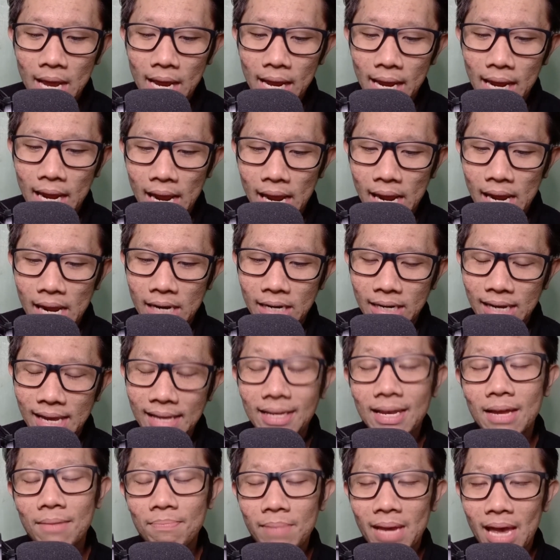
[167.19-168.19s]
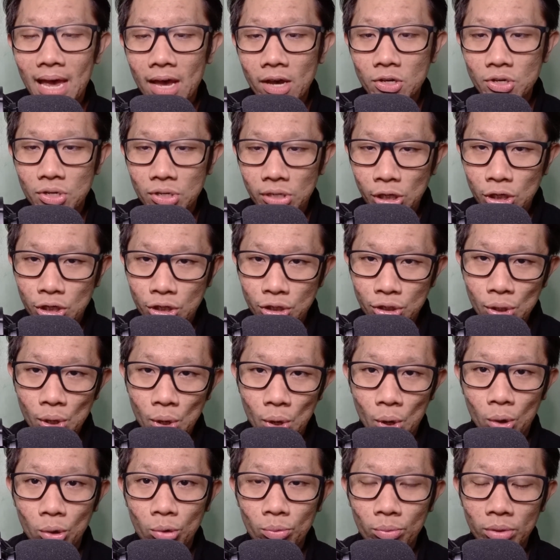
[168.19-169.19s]
And it can be actually
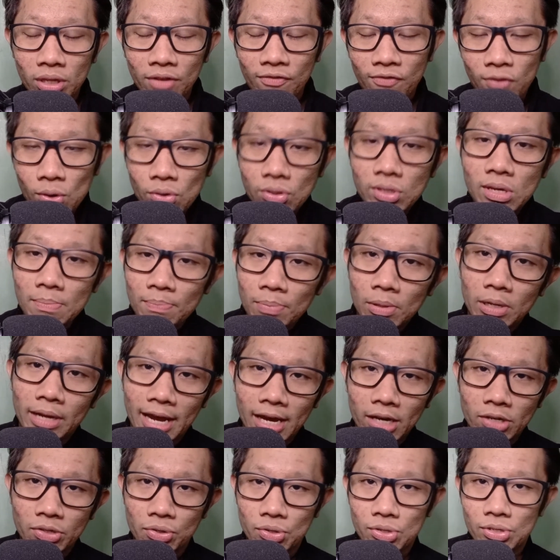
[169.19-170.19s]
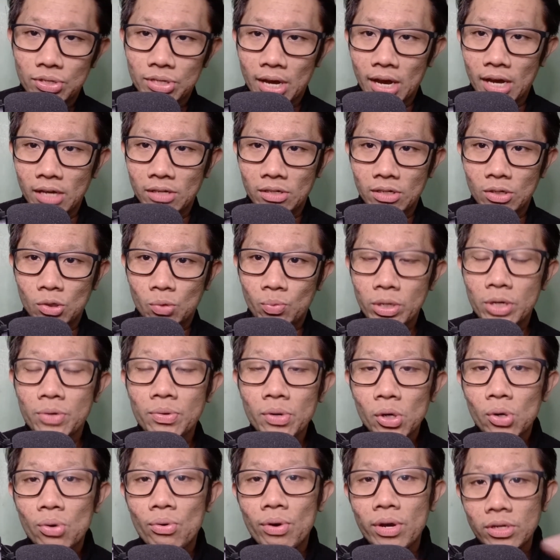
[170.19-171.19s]
shown with a few simple exercises, which
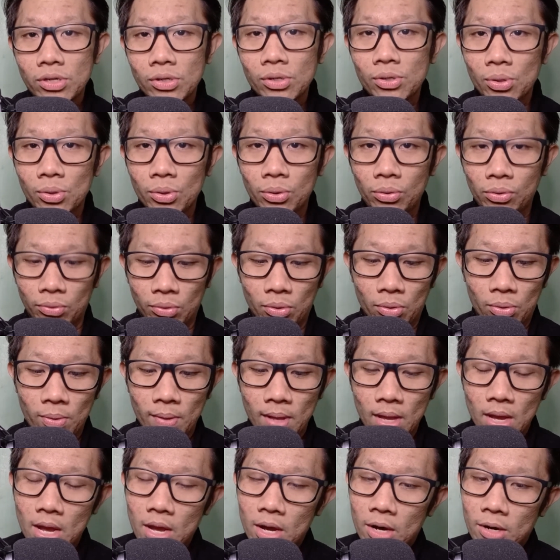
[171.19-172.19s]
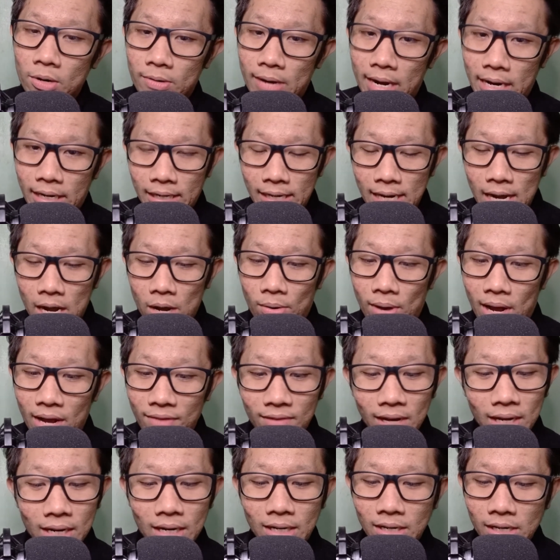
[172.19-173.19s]
we're going to go through right now. I've
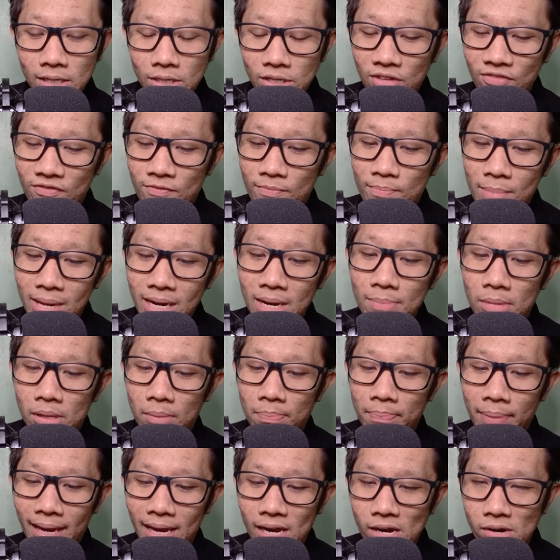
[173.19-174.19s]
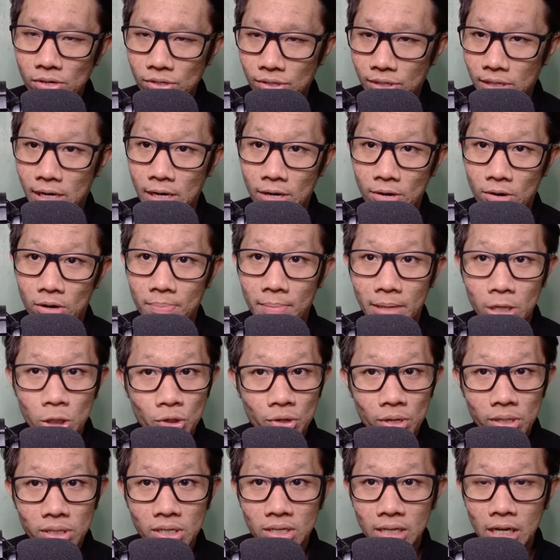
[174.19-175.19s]
got a list of minimal pairs here on my
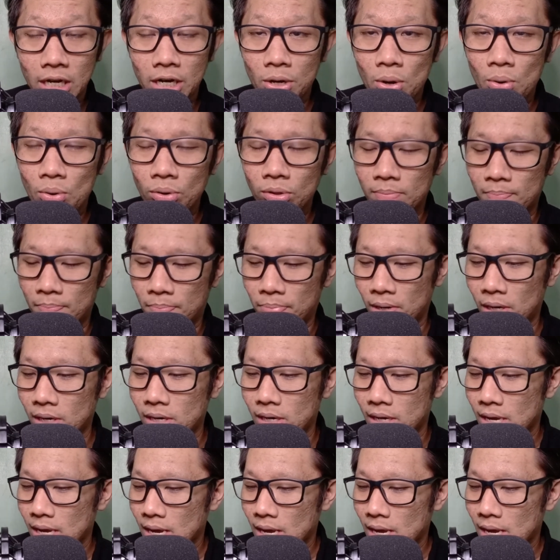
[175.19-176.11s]
trusty notebook.